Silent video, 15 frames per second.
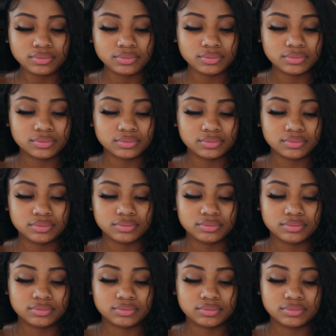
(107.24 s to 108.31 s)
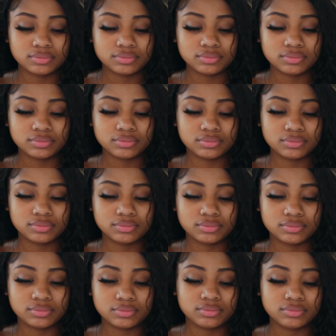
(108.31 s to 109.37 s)

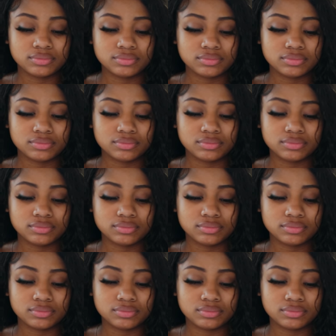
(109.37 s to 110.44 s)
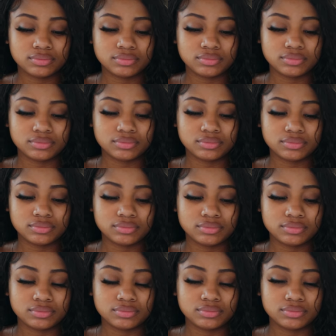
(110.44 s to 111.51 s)

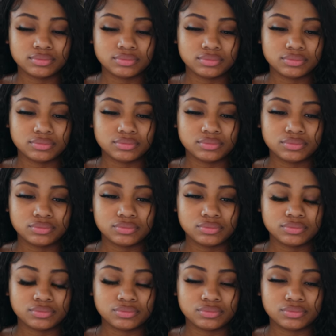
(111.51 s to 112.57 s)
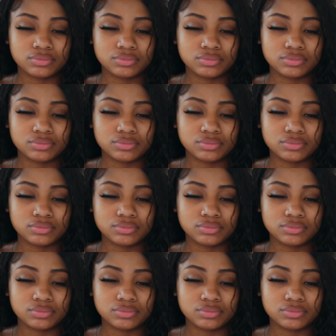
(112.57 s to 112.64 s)
This person isn't speaking.